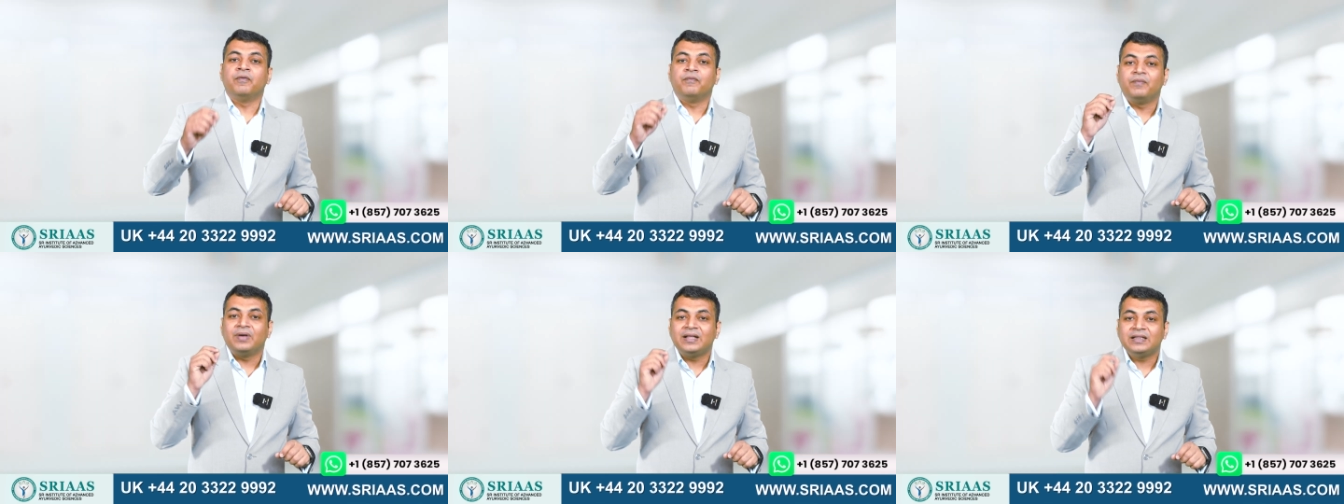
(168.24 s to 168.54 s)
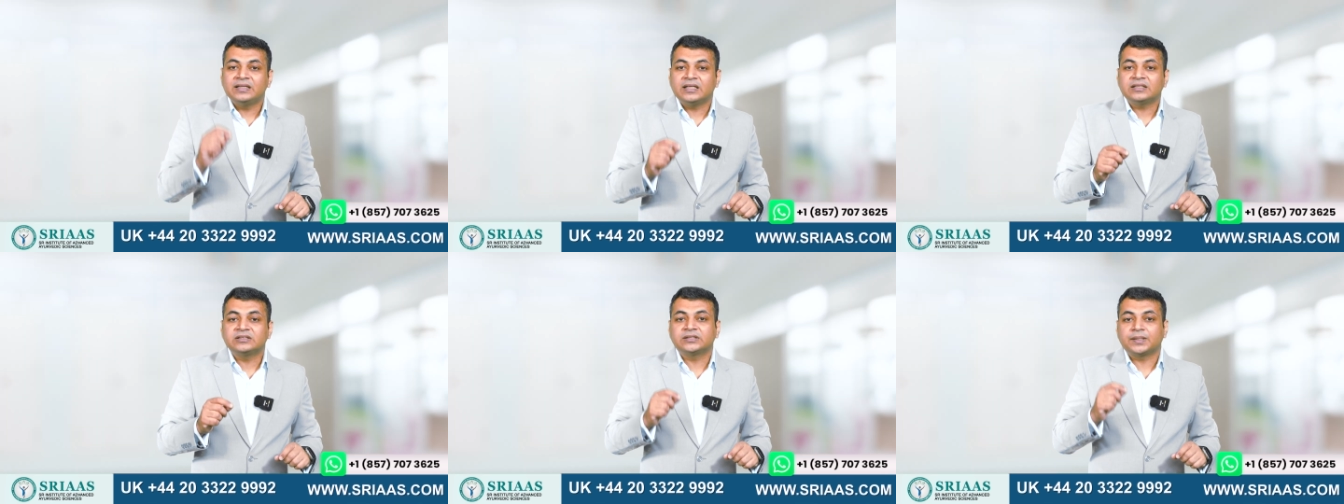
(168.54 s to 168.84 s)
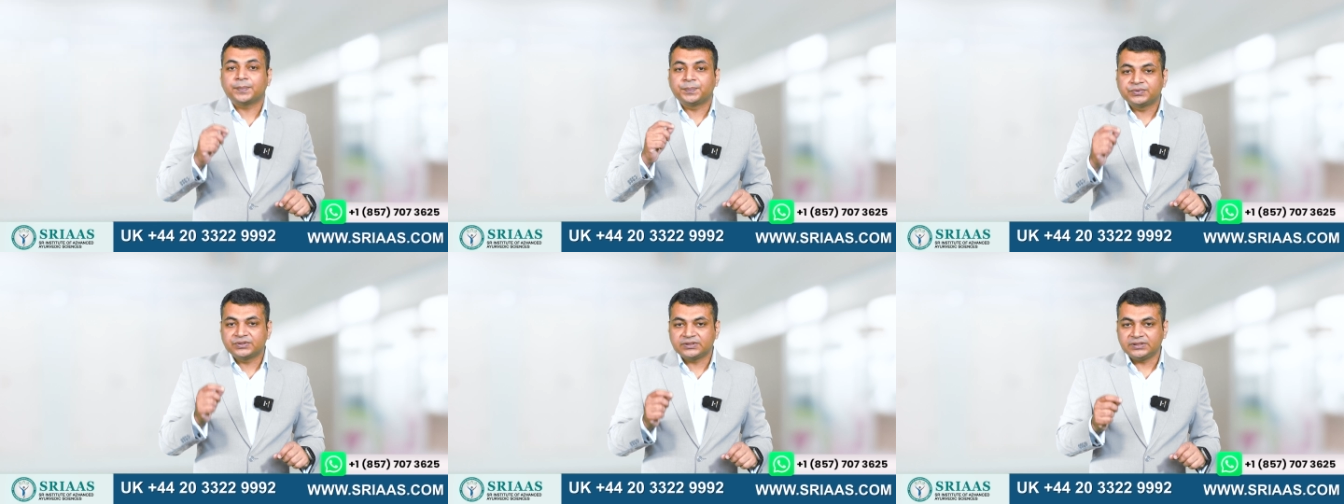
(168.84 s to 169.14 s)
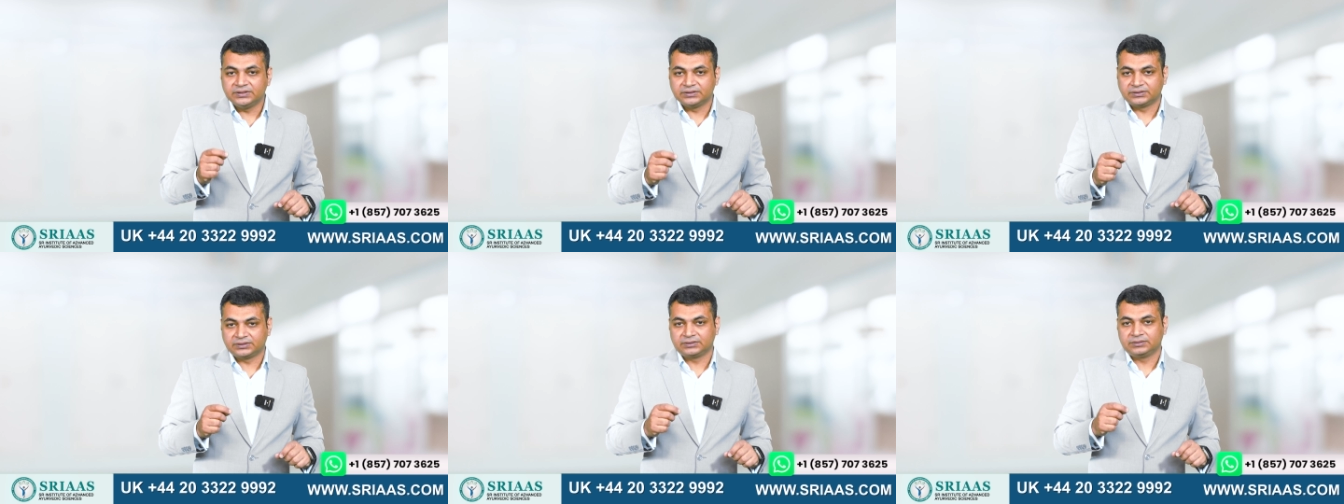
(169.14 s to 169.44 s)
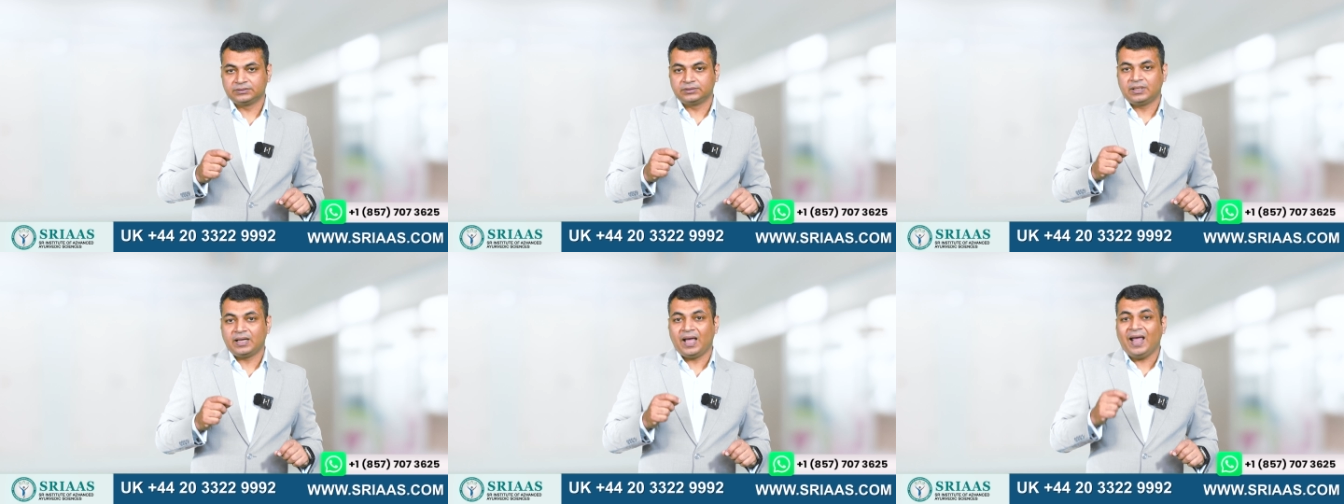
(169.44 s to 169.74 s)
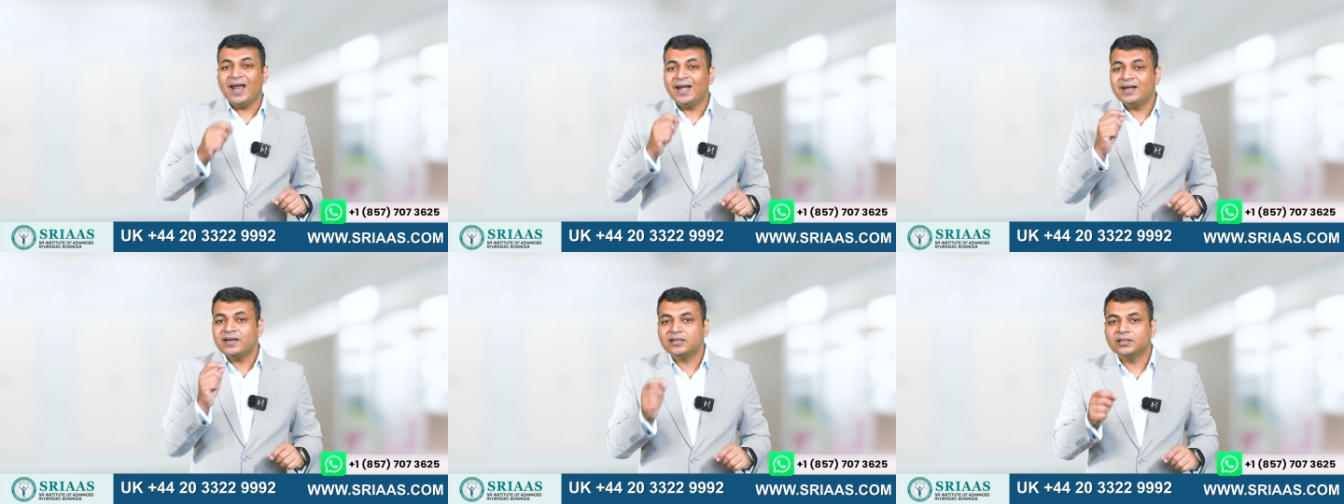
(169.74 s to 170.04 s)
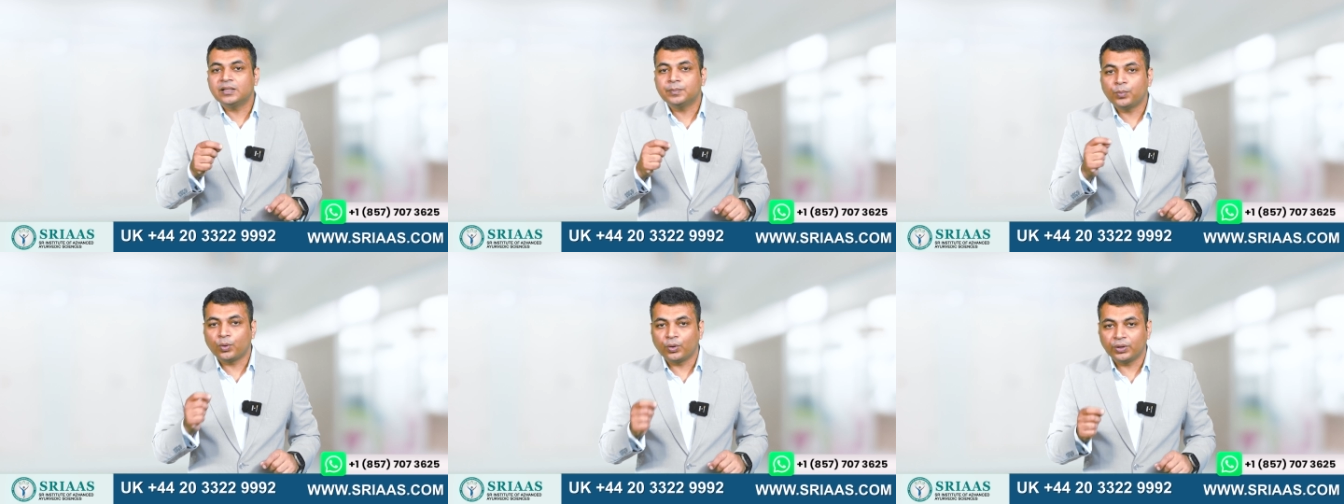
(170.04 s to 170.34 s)
When the substance enter
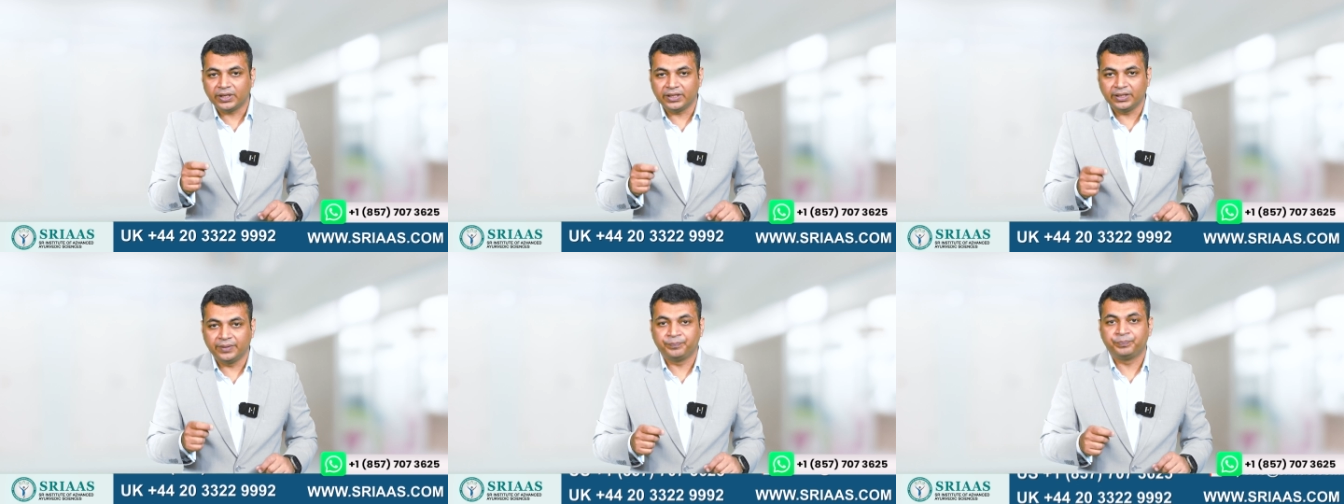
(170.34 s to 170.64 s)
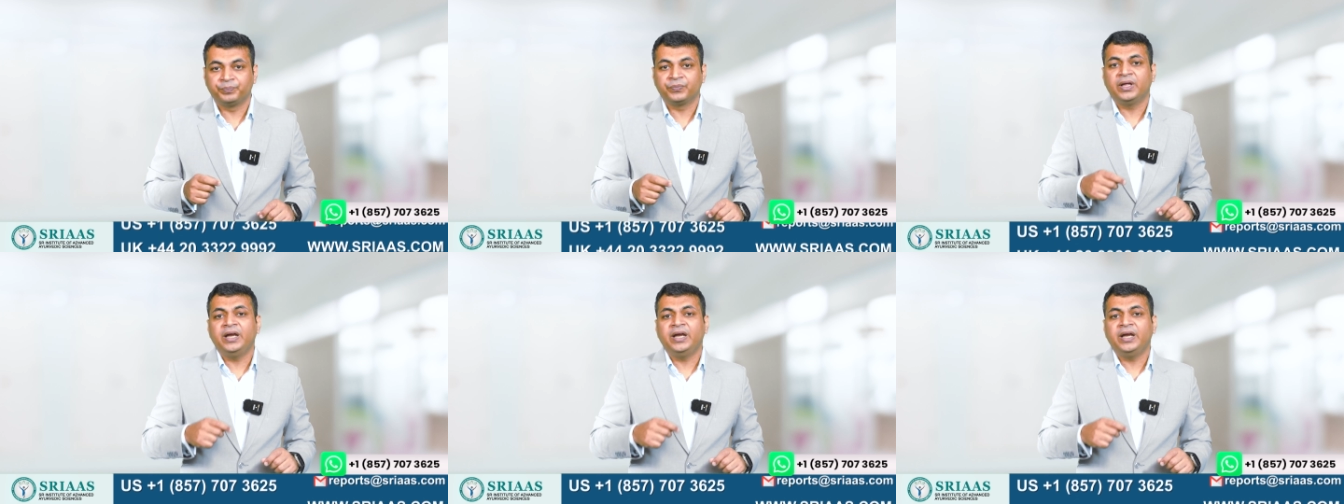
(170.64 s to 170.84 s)
the body,